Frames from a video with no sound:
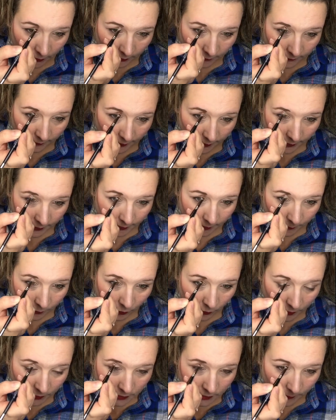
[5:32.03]
is I am
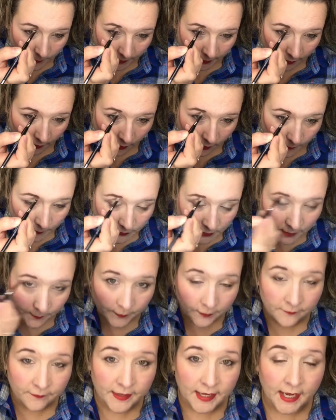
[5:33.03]
going to pick up some
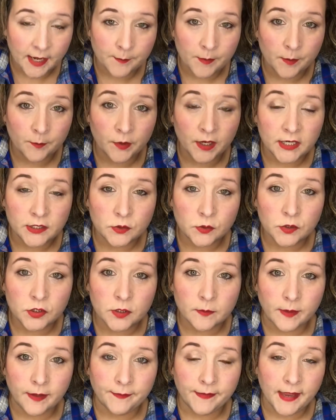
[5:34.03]
of that. Remember I told
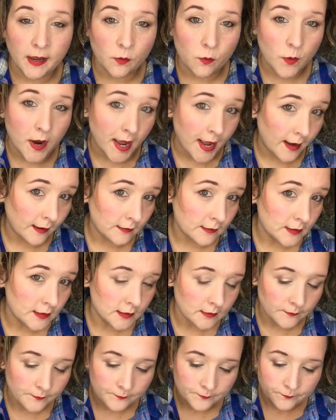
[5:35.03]
you about that
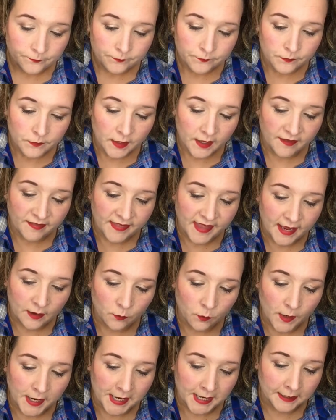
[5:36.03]
wax?
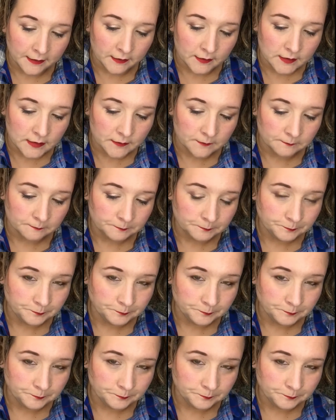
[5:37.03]
That wax.